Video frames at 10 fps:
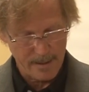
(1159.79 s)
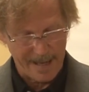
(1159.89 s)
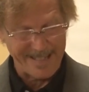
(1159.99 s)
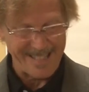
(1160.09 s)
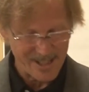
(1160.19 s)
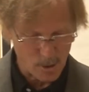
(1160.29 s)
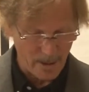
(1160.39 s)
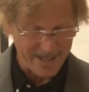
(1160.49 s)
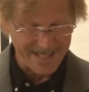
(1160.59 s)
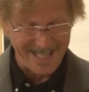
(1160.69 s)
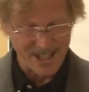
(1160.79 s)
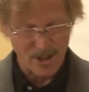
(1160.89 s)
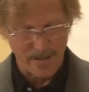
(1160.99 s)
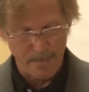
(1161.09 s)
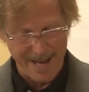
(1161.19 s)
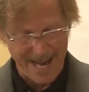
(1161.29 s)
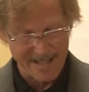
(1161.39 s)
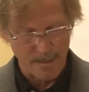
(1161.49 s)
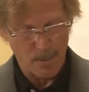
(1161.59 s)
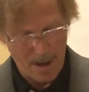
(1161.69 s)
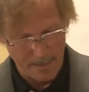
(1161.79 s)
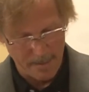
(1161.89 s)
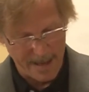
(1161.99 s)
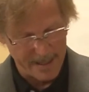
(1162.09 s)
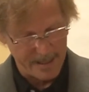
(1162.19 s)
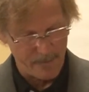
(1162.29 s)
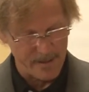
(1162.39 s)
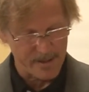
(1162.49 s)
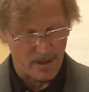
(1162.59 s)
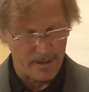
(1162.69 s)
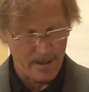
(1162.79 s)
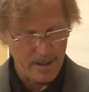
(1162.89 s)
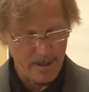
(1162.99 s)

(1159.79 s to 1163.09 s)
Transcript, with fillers: a disjointed connection to the past, a problematic emphasis on